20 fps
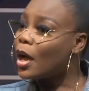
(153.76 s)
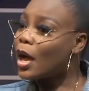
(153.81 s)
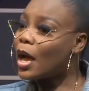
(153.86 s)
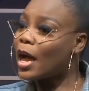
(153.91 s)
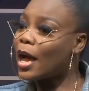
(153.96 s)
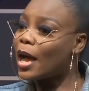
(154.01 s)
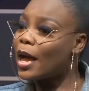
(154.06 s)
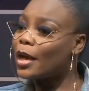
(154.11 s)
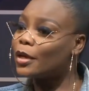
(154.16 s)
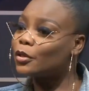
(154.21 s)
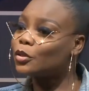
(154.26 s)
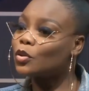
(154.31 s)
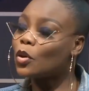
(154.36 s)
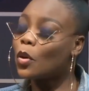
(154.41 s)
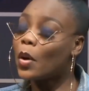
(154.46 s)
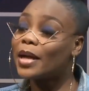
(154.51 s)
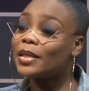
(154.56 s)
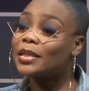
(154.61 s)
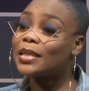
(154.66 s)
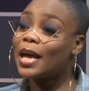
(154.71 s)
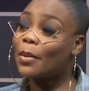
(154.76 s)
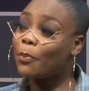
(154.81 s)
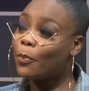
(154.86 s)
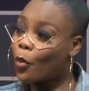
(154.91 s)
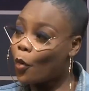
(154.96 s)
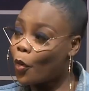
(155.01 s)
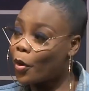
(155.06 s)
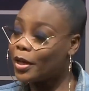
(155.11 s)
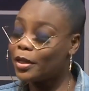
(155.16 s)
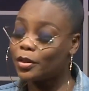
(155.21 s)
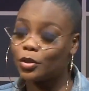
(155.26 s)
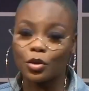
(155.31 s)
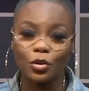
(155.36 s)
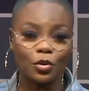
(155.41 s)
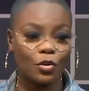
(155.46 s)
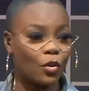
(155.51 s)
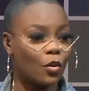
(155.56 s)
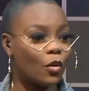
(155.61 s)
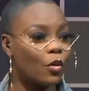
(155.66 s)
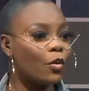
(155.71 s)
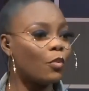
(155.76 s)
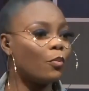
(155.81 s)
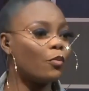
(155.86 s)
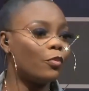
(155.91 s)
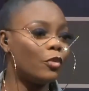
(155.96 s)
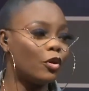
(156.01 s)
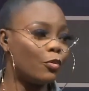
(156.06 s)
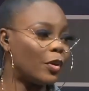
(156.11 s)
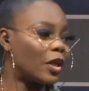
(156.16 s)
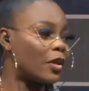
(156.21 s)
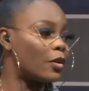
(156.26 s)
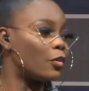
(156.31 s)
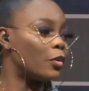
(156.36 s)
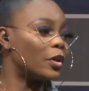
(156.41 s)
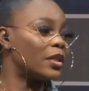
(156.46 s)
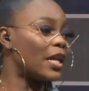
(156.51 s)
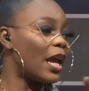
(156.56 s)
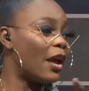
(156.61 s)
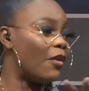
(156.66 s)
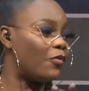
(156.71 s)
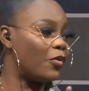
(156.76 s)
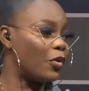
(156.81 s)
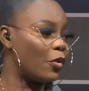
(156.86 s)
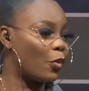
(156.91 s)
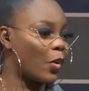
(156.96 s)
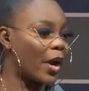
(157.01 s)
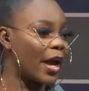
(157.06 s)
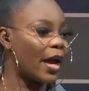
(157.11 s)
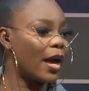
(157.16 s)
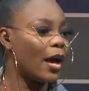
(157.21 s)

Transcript: so at that point, you know, Lupita was everywhere.